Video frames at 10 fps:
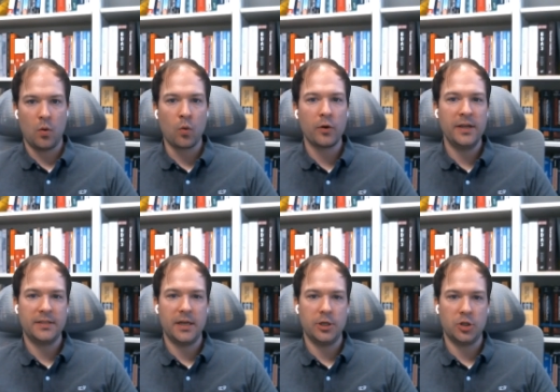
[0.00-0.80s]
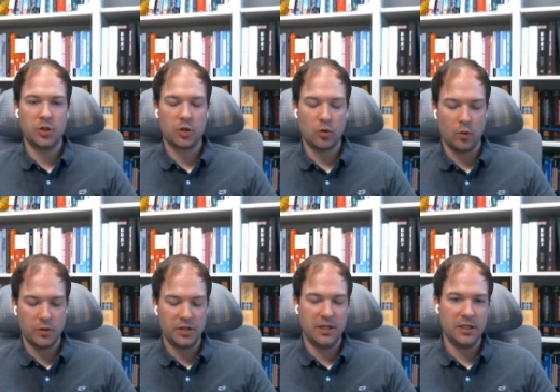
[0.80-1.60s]
orientations
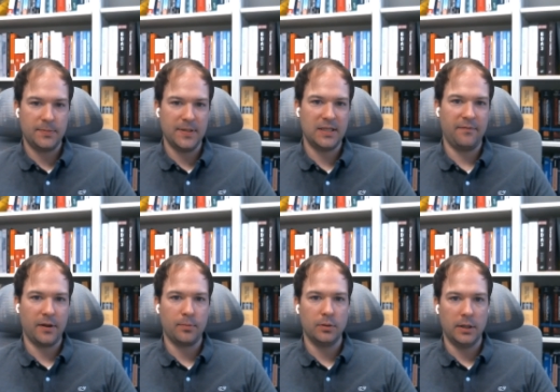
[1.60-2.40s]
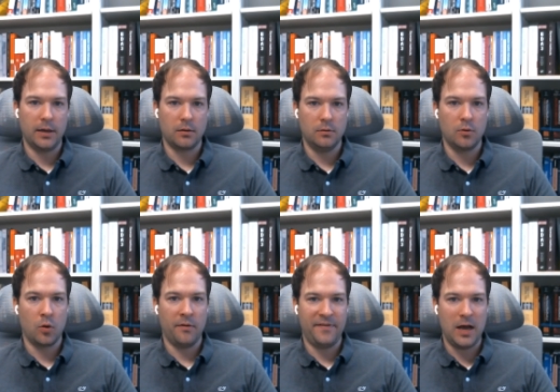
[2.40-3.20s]
towards these specific political
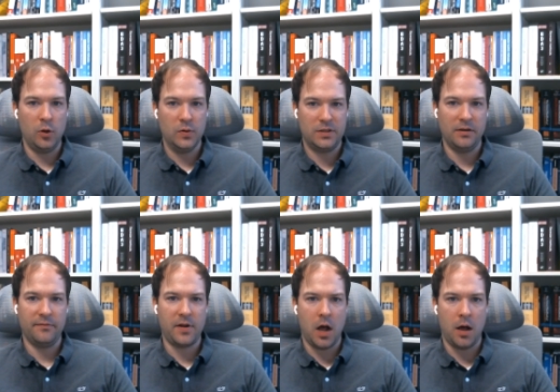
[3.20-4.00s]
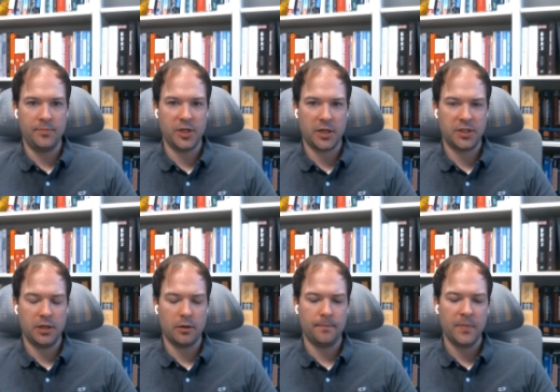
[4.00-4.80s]
or evaluative objects here.